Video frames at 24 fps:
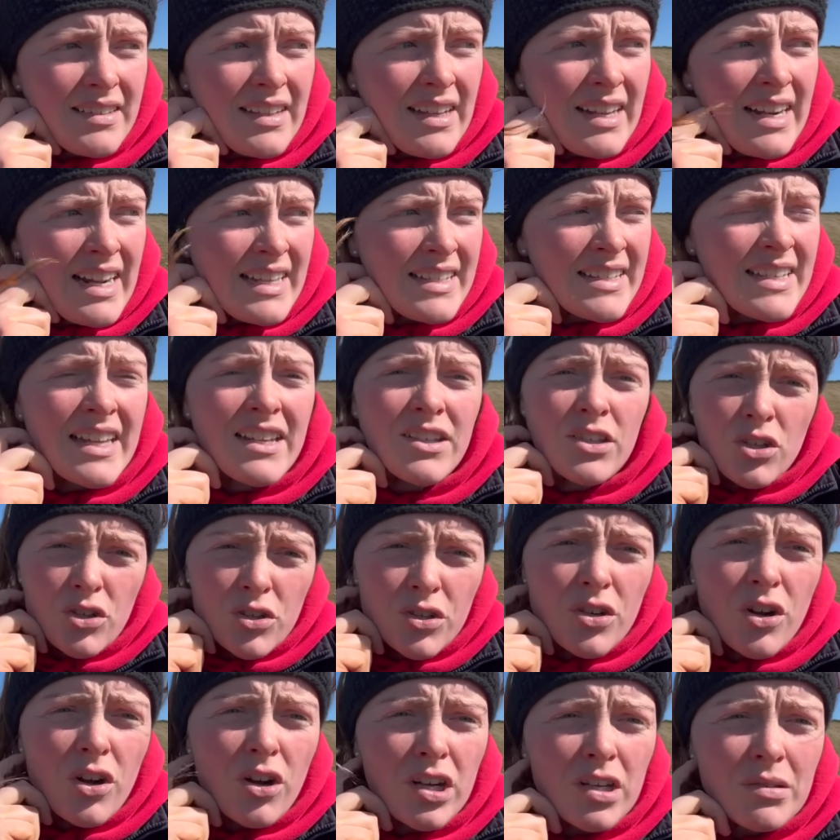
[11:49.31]
And I said, you're
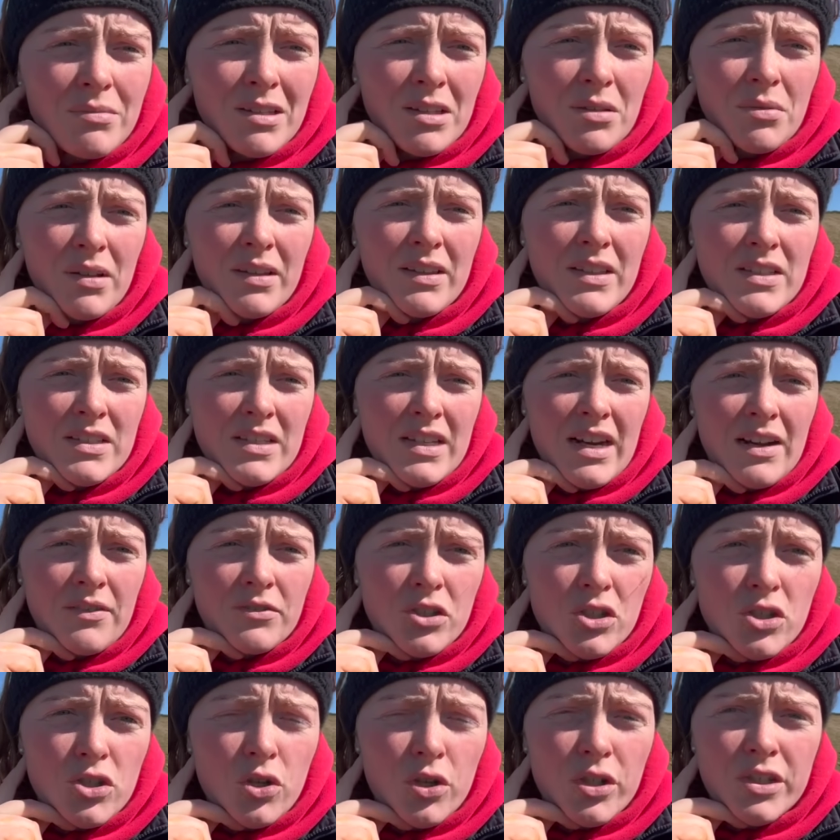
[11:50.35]
not going to be the one that's going to have
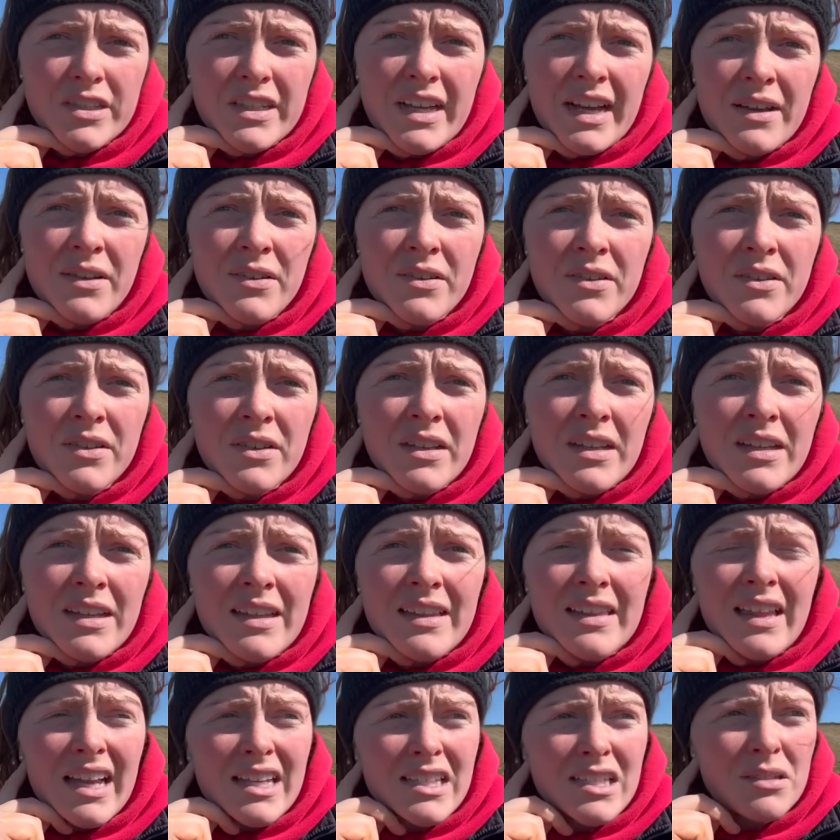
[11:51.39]
to sort it out.
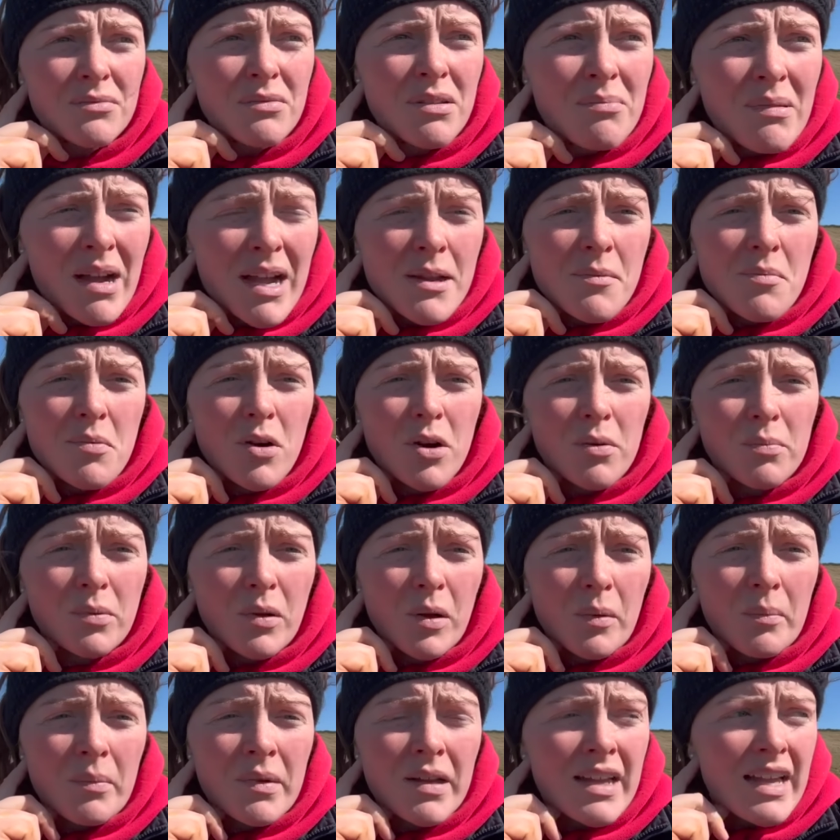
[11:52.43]
That's going to be my
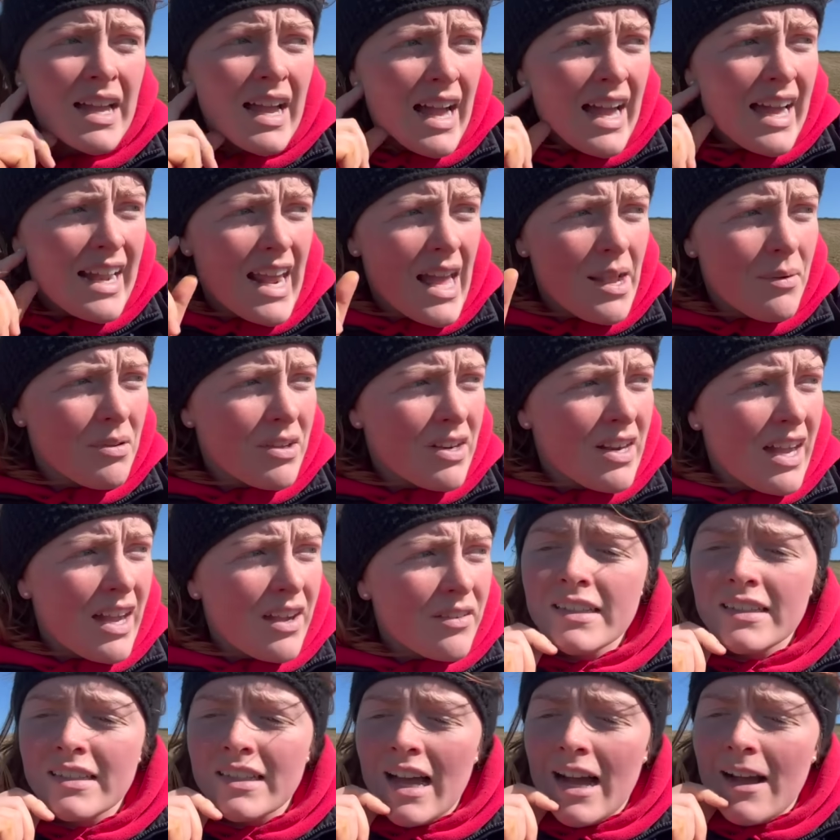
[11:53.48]
problem. And I'm going to
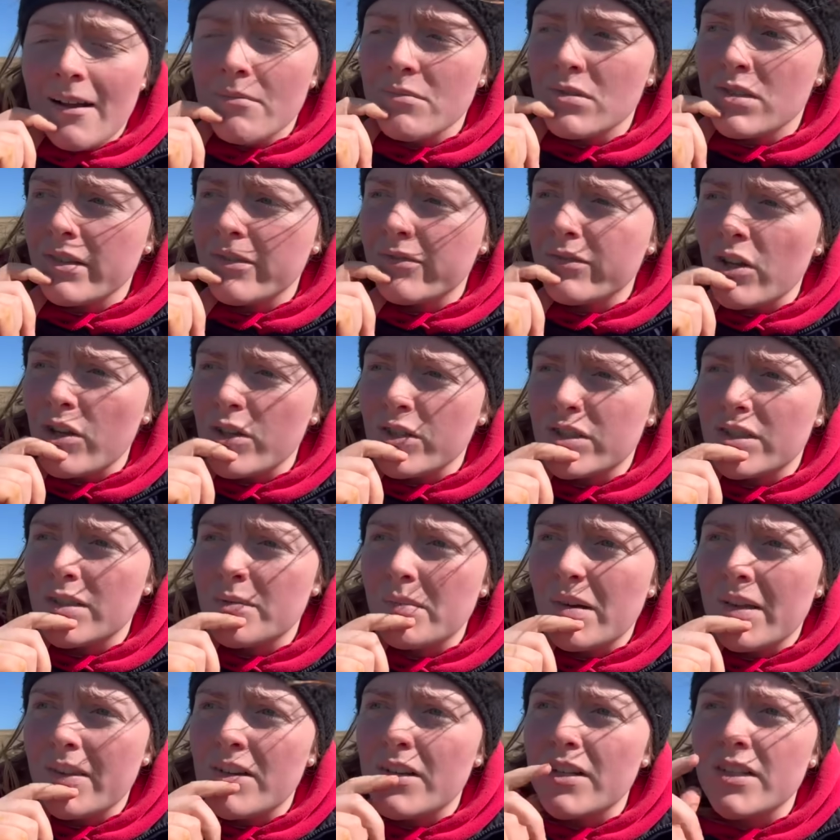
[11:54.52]
have lambs who have lost their
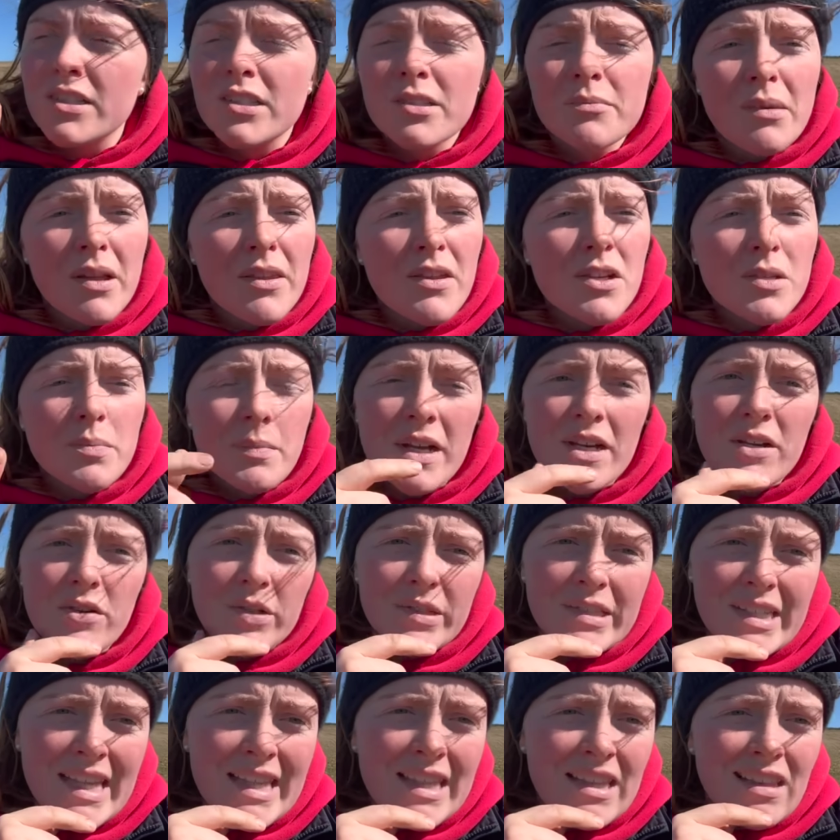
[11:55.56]
mothers. The mothers might
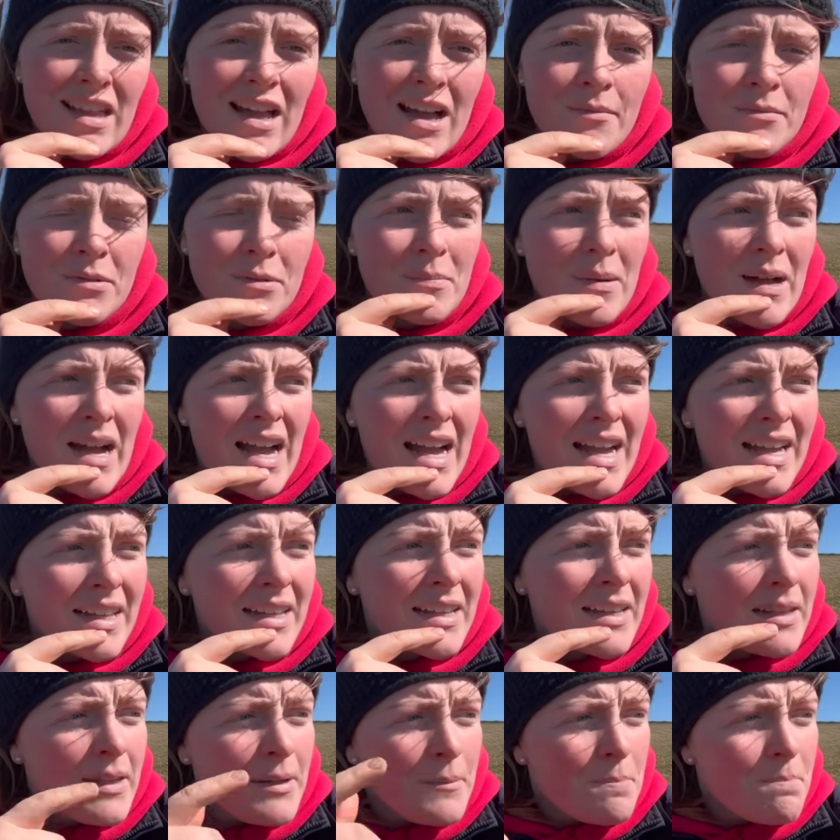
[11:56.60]
not take the lambs
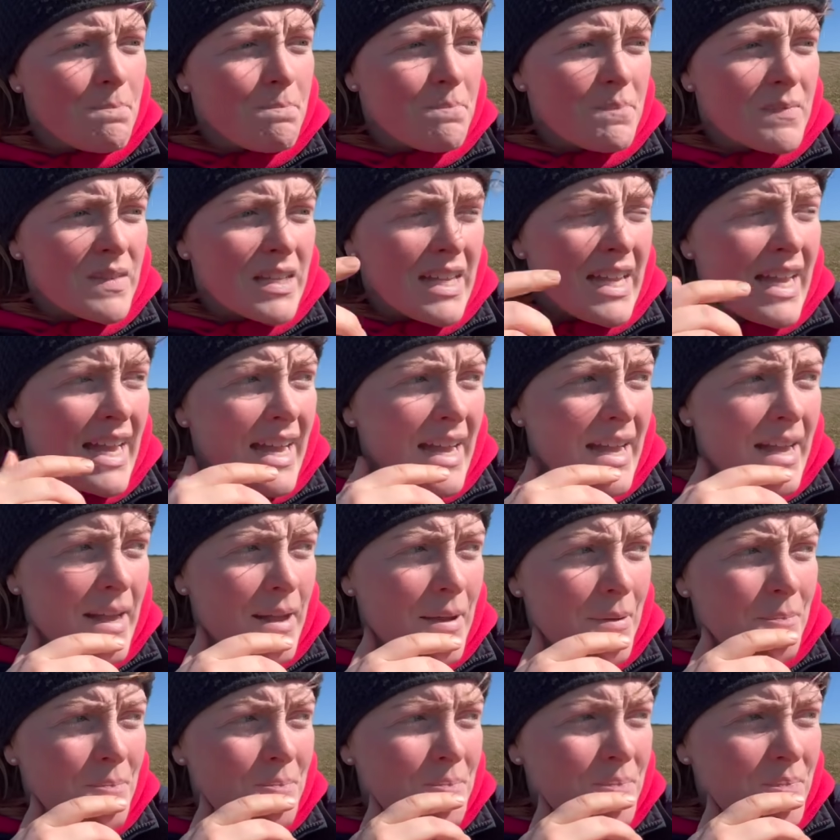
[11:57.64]
back,
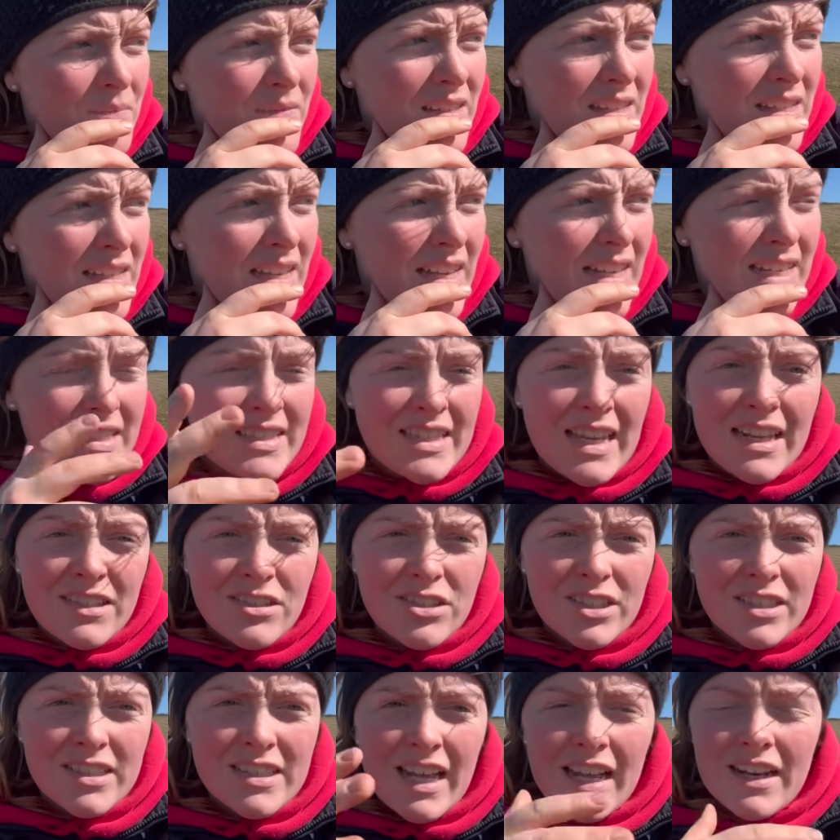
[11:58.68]

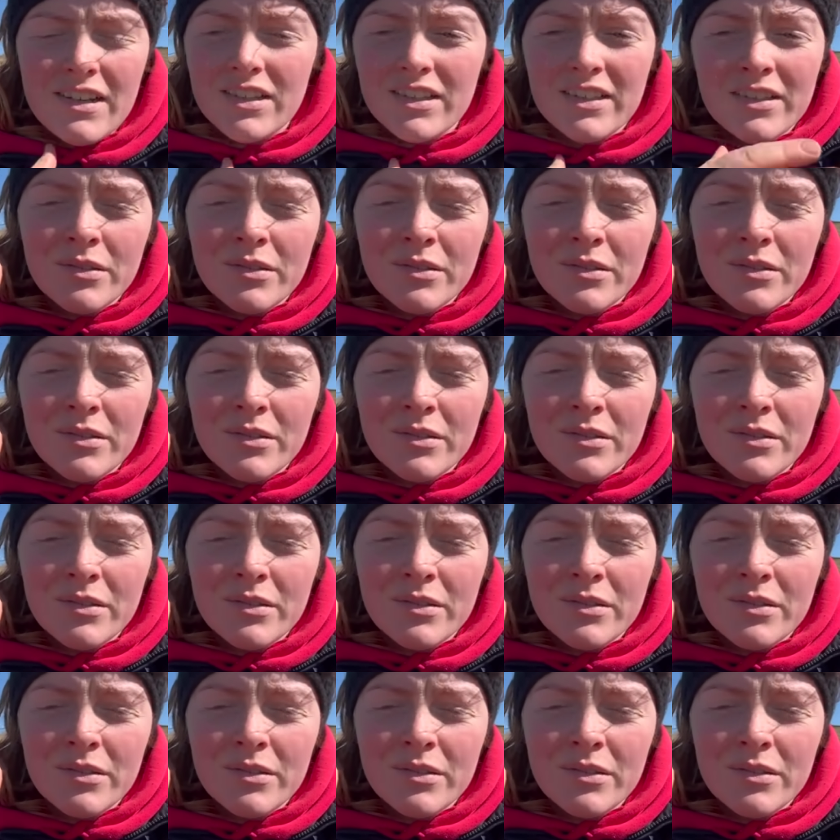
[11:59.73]
etc., etc.